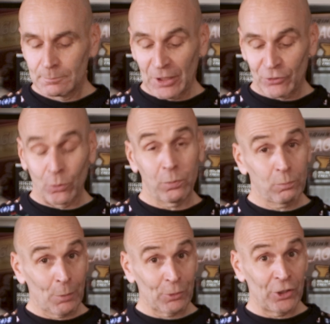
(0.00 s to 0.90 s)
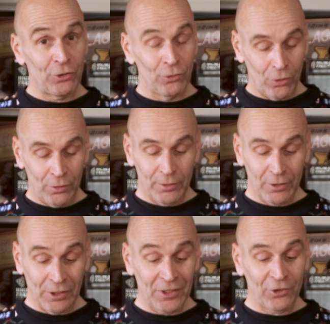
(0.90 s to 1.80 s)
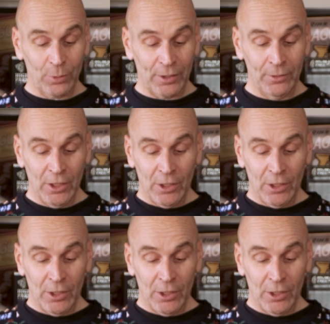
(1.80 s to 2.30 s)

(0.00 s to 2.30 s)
But so what we're going to do though, on this one,